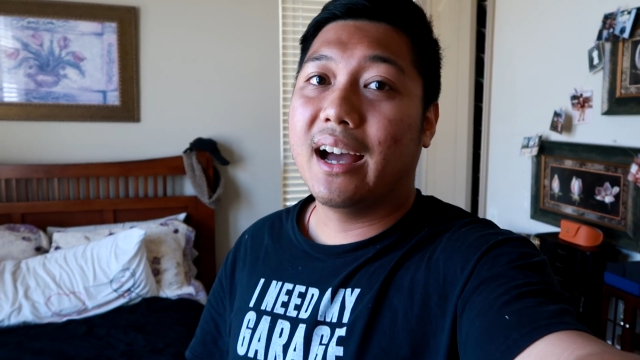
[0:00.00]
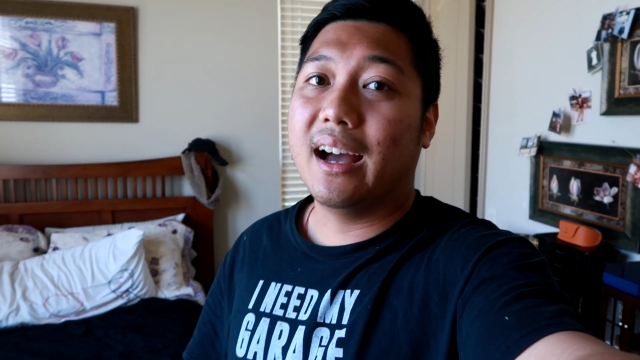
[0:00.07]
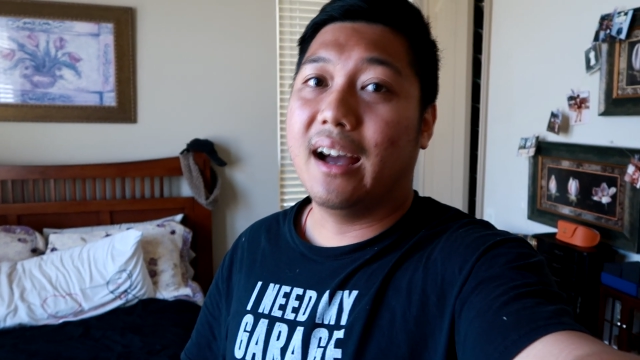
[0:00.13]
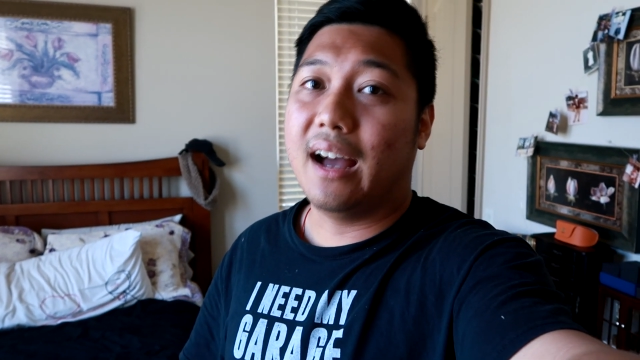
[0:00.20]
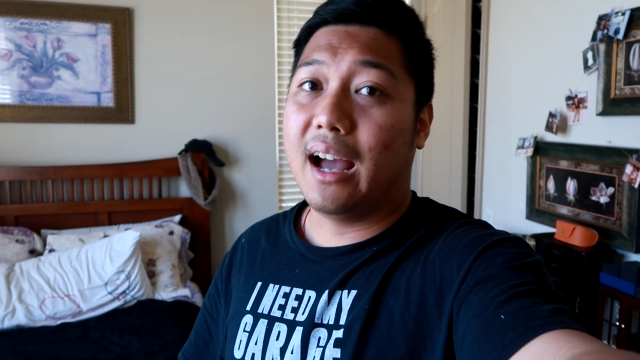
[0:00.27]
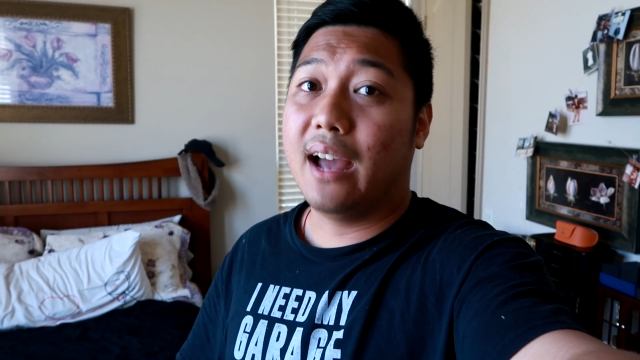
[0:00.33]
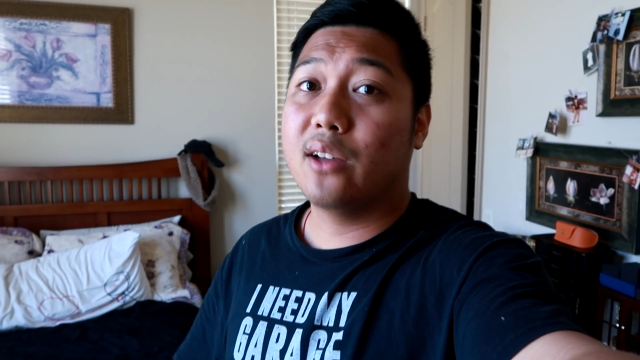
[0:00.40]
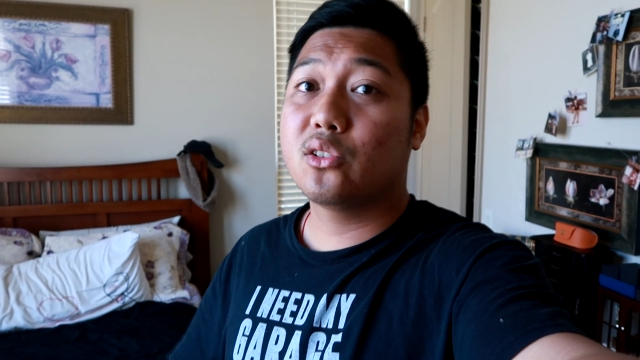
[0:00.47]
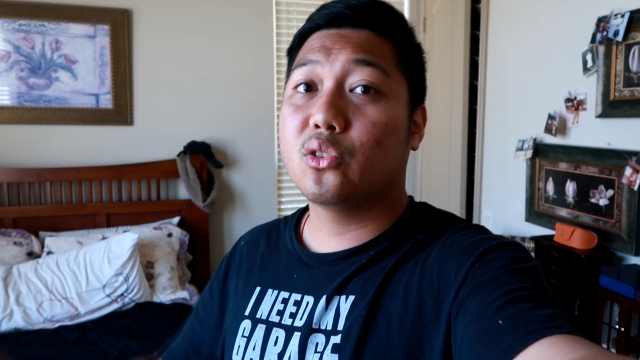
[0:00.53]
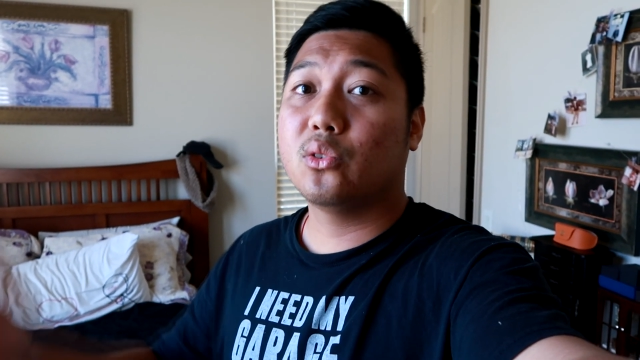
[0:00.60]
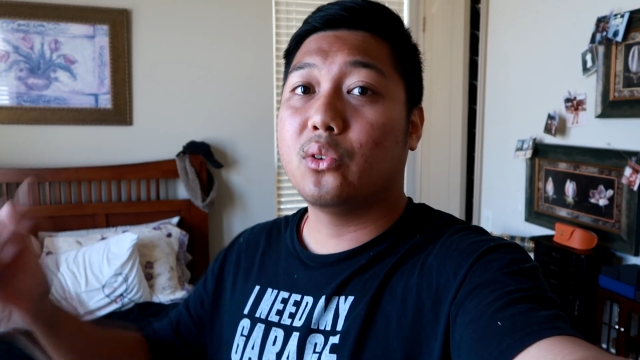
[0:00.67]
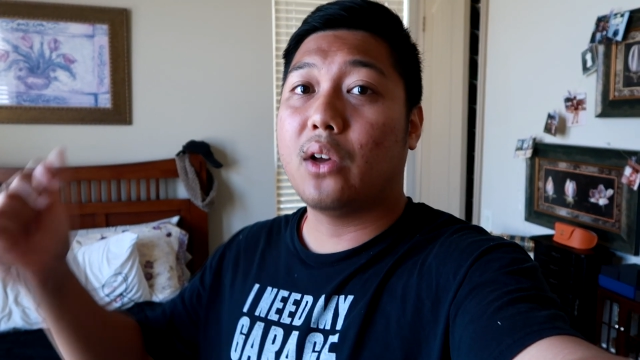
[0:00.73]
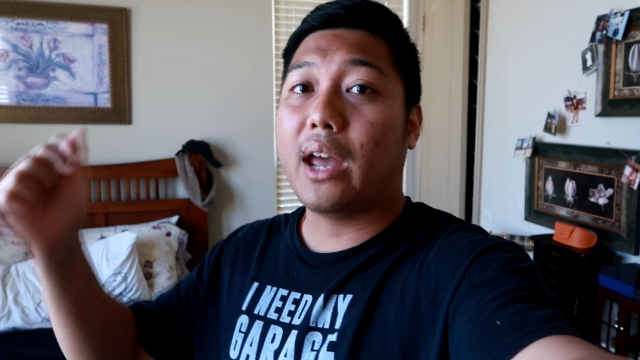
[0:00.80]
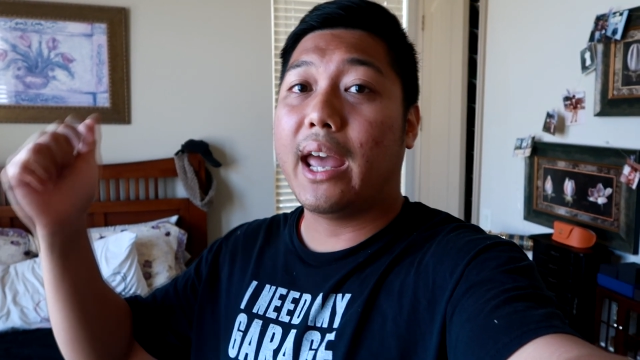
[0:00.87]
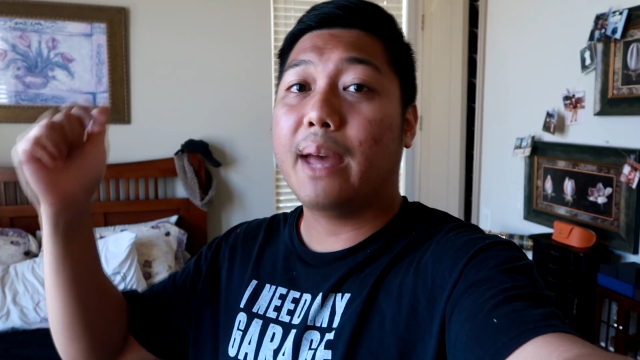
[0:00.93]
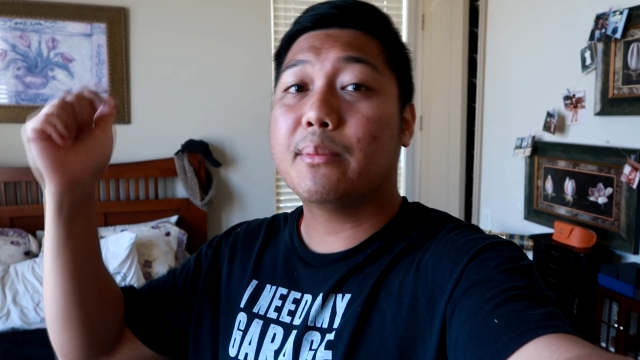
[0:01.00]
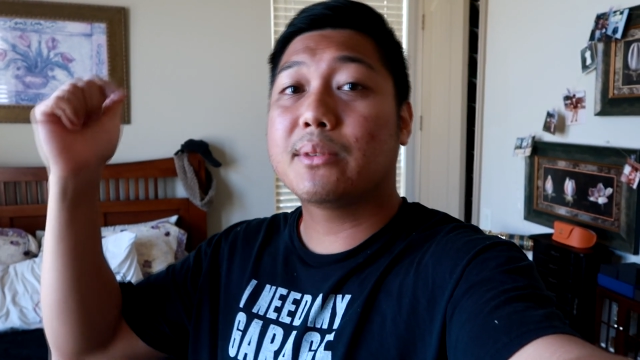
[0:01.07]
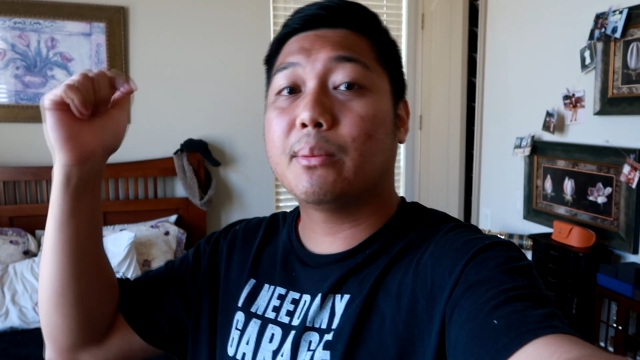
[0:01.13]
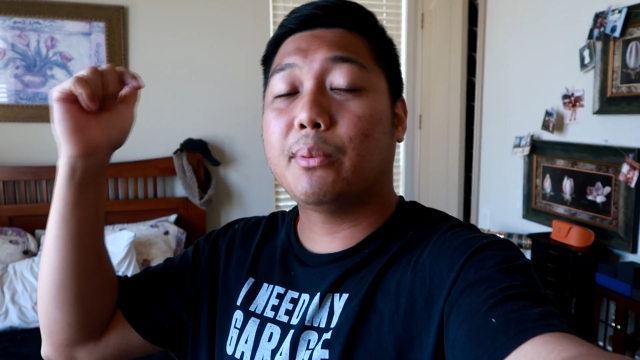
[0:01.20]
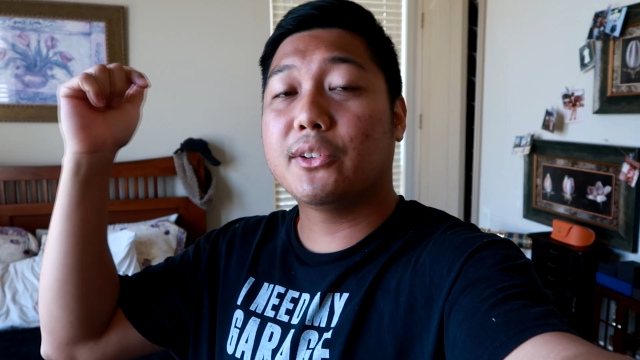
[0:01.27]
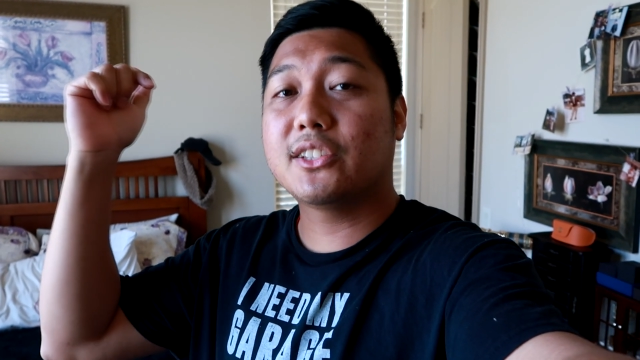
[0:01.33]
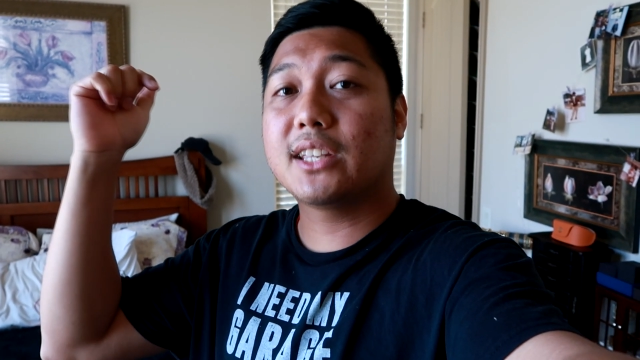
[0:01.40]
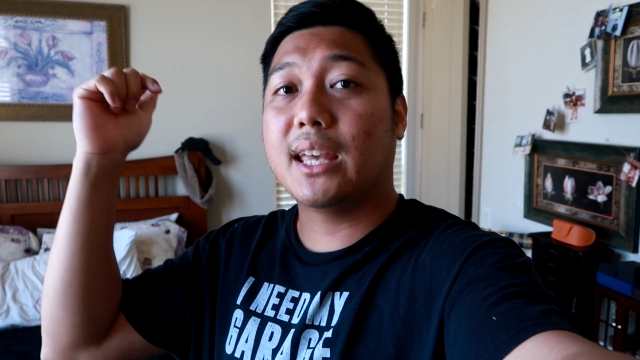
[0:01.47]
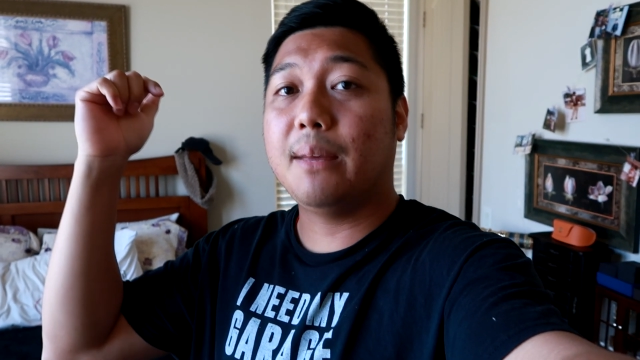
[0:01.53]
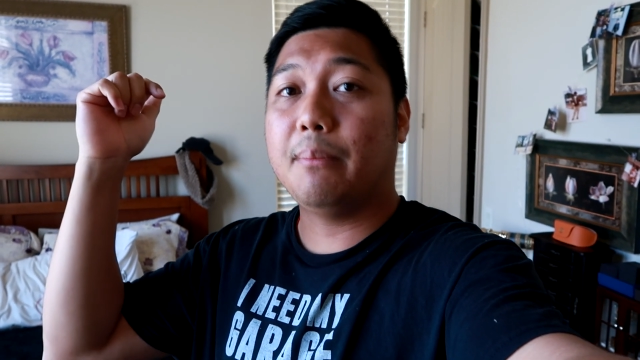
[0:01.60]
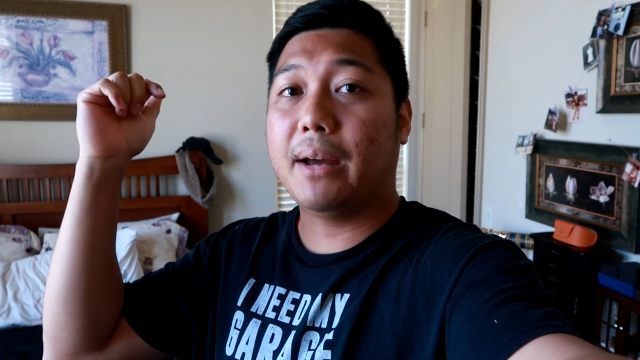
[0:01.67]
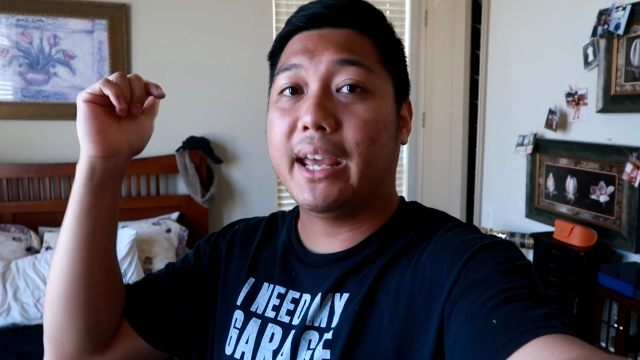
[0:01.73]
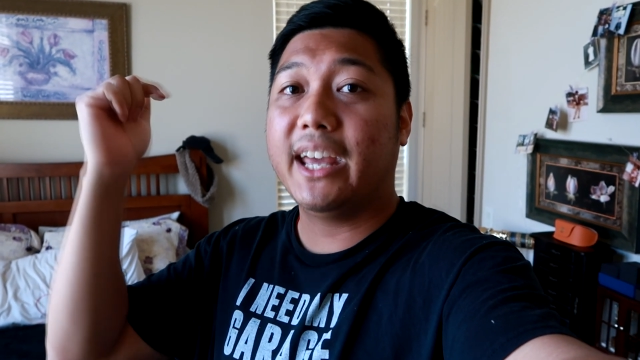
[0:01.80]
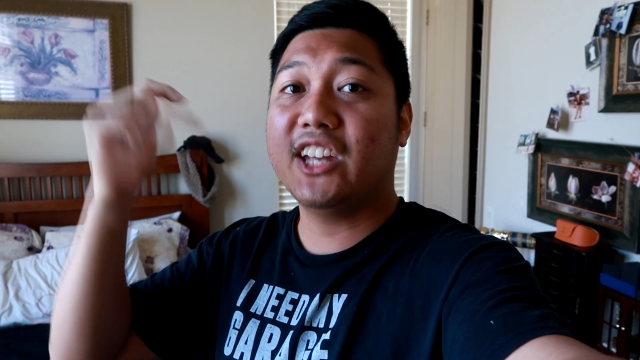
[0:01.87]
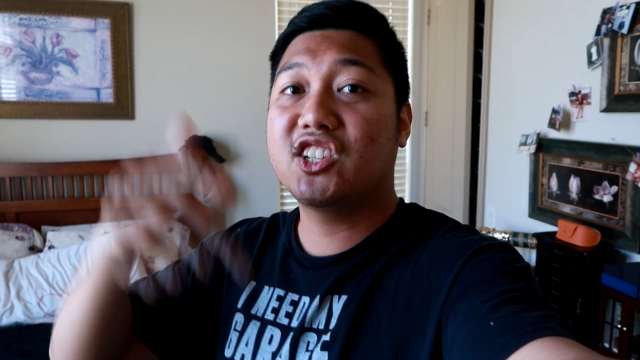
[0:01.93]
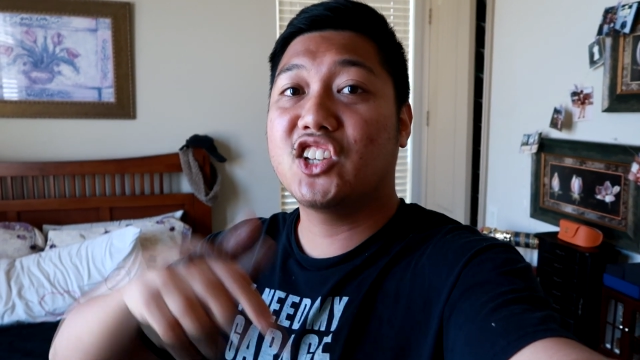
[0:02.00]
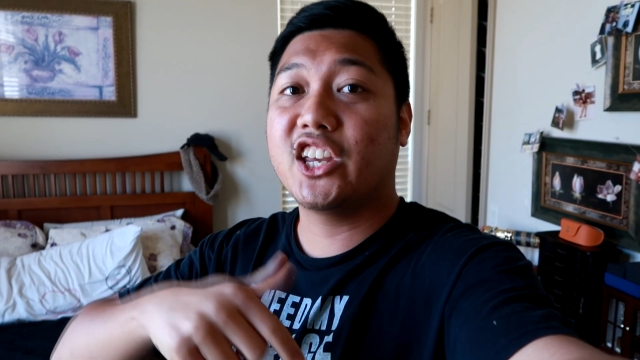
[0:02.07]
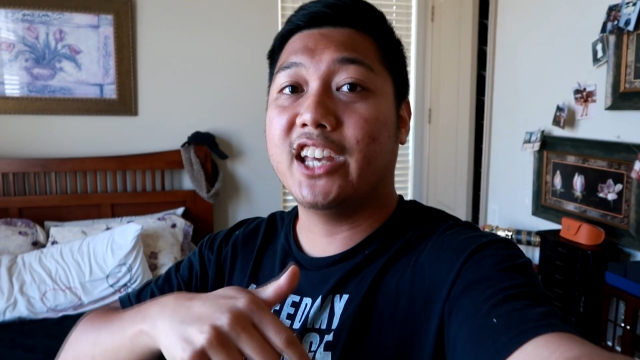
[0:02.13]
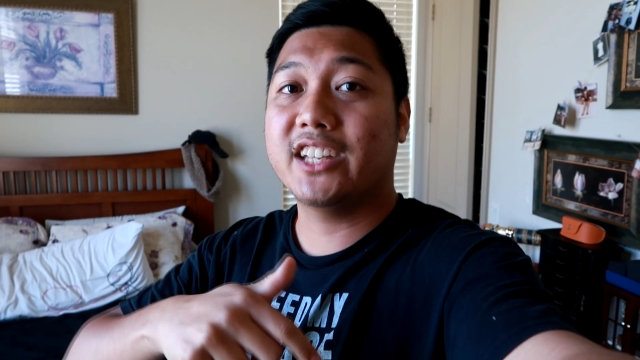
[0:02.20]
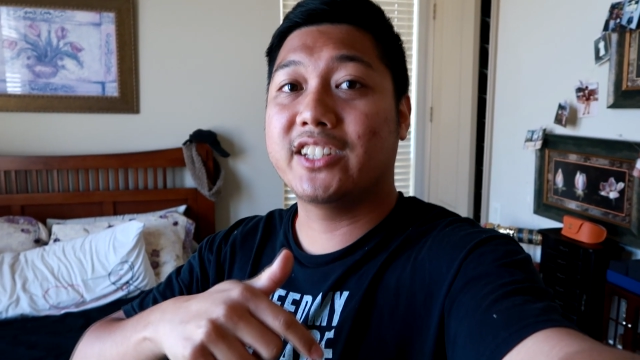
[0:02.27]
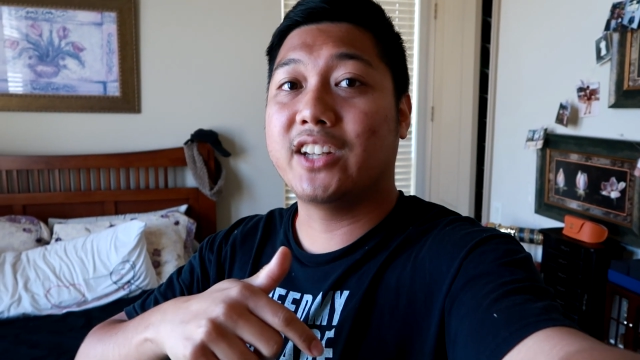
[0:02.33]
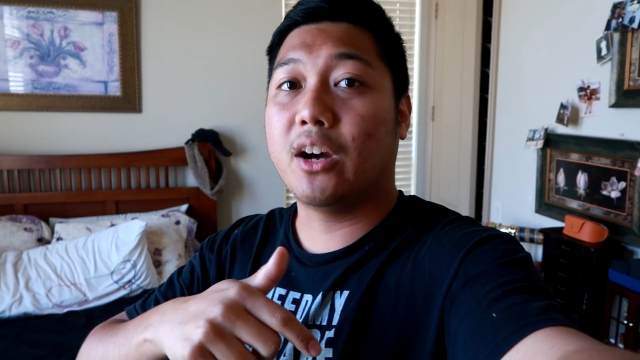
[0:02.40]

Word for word: Uh, I also am supposed to get my HKS